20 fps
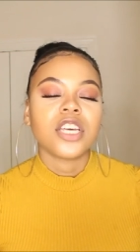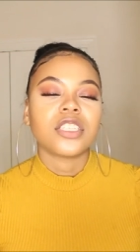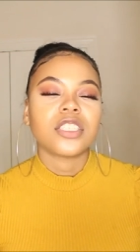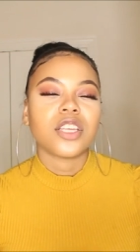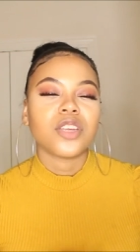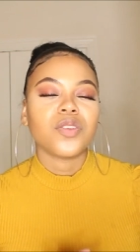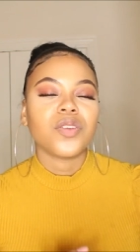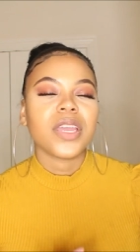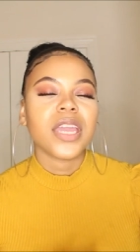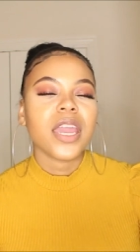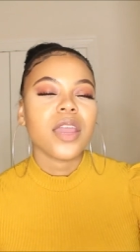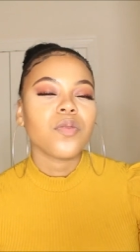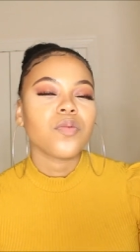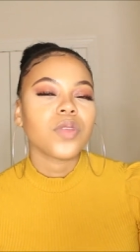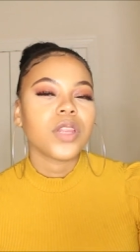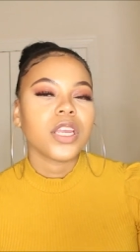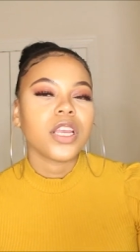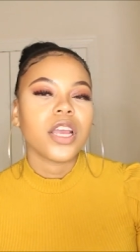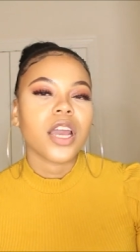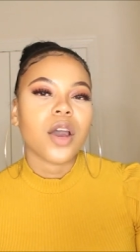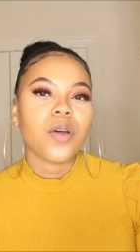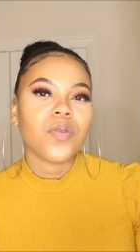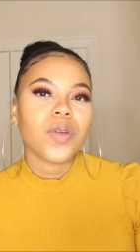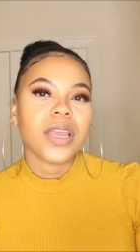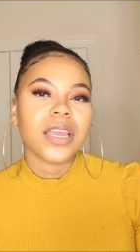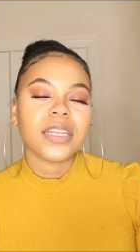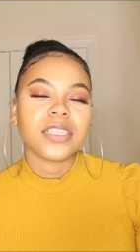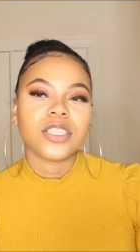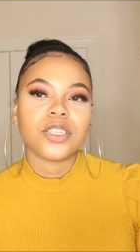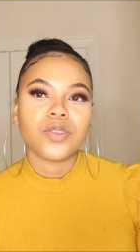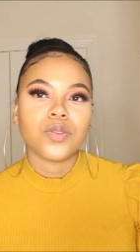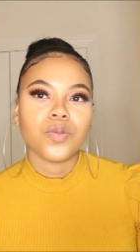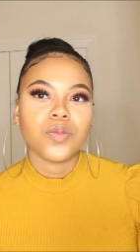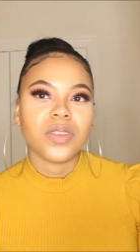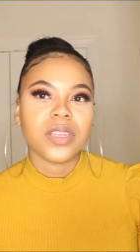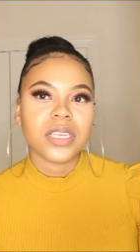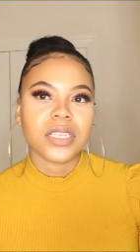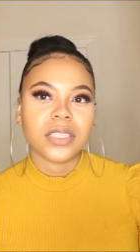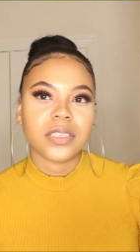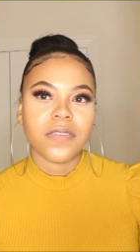So you can't really go into
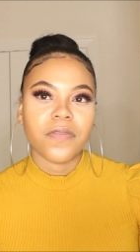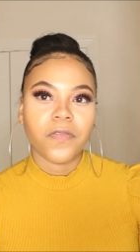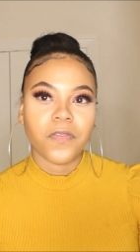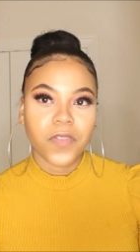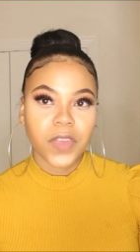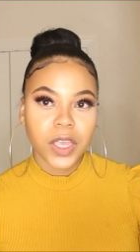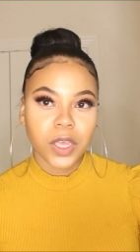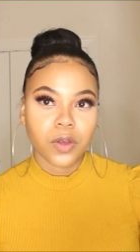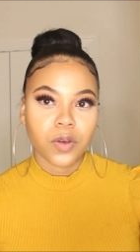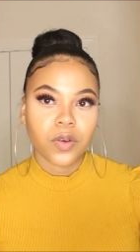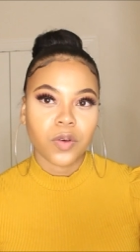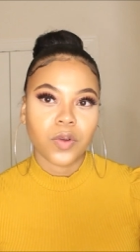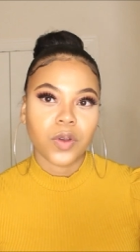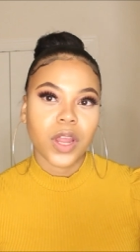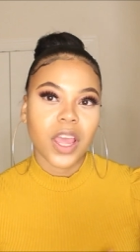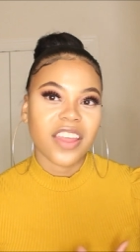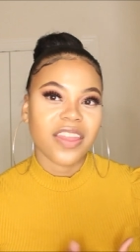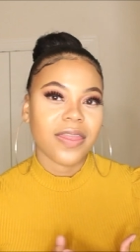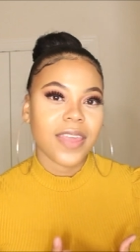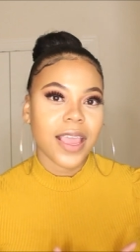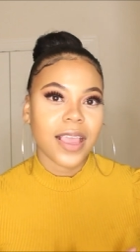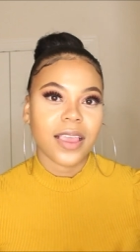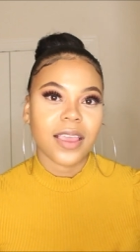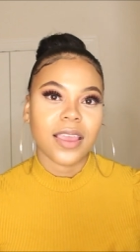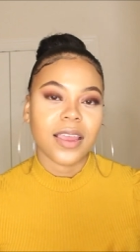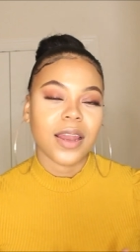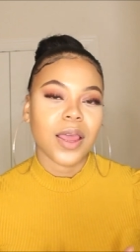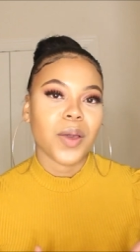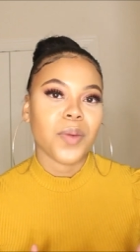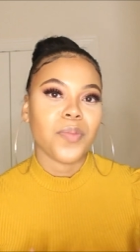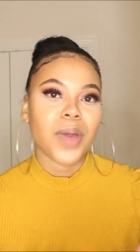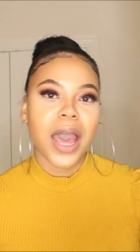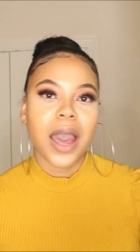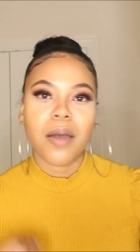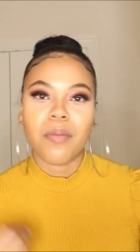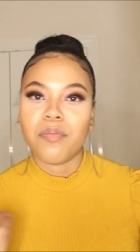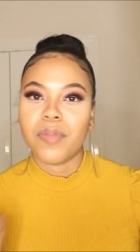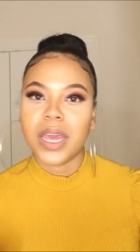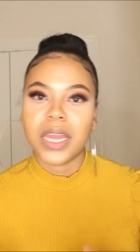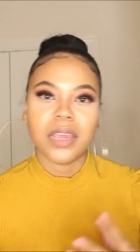this field thinking
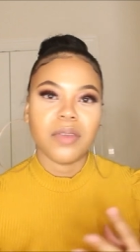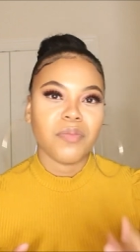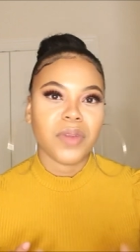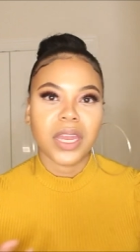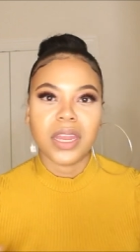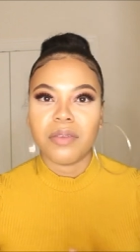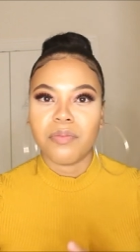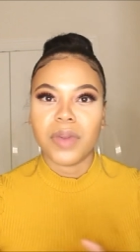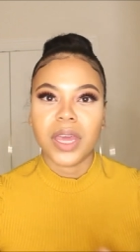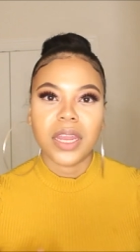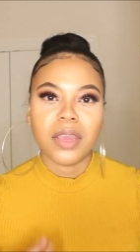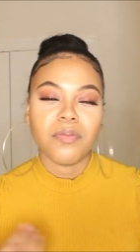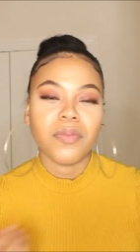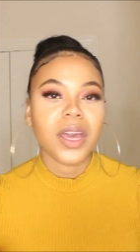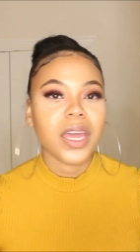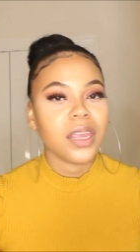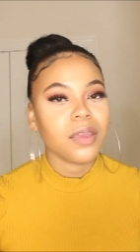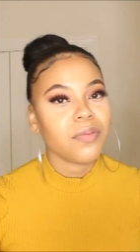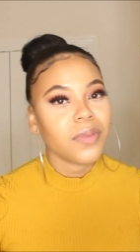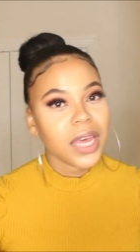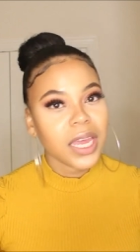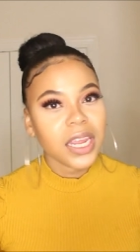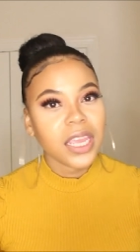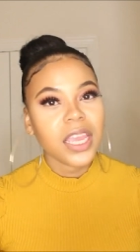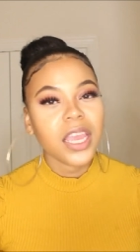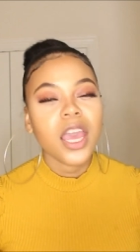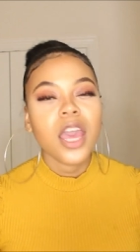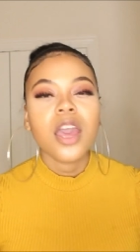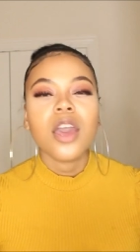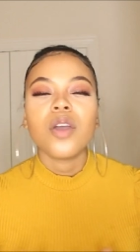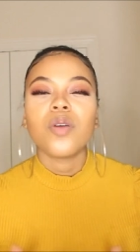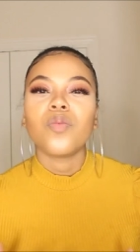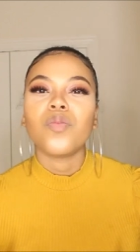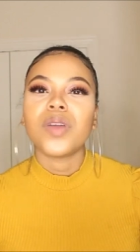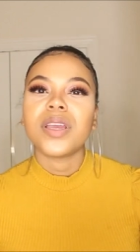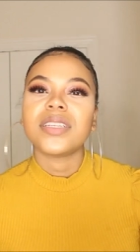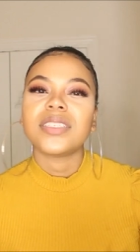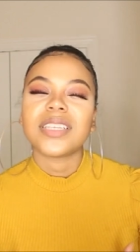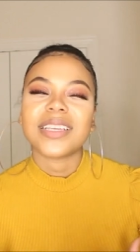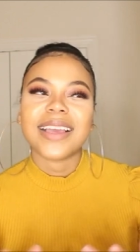about money,
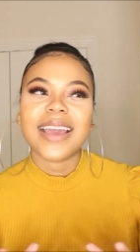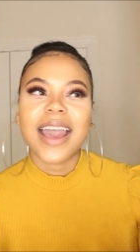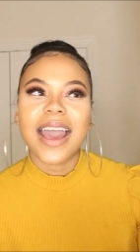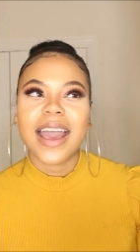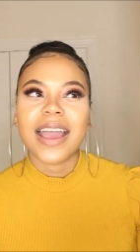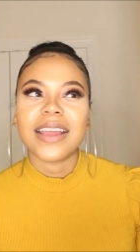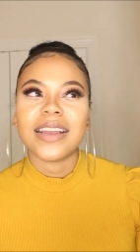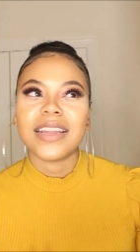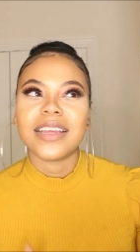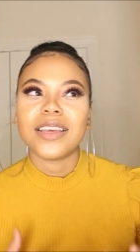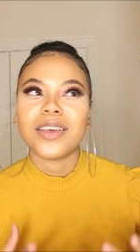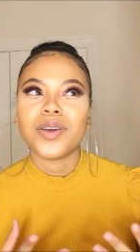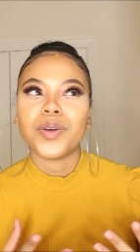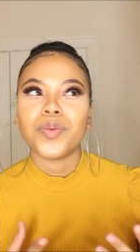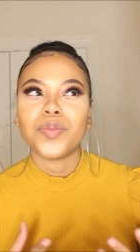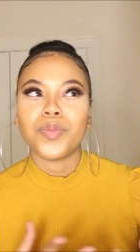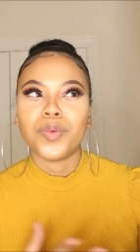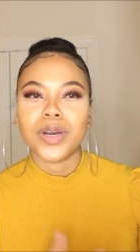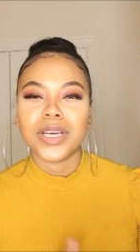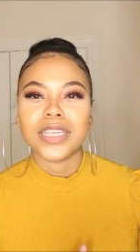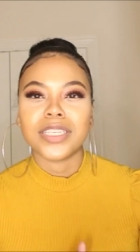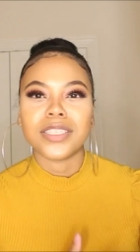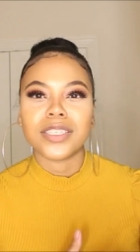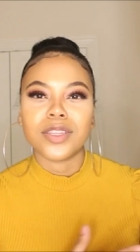which kind of was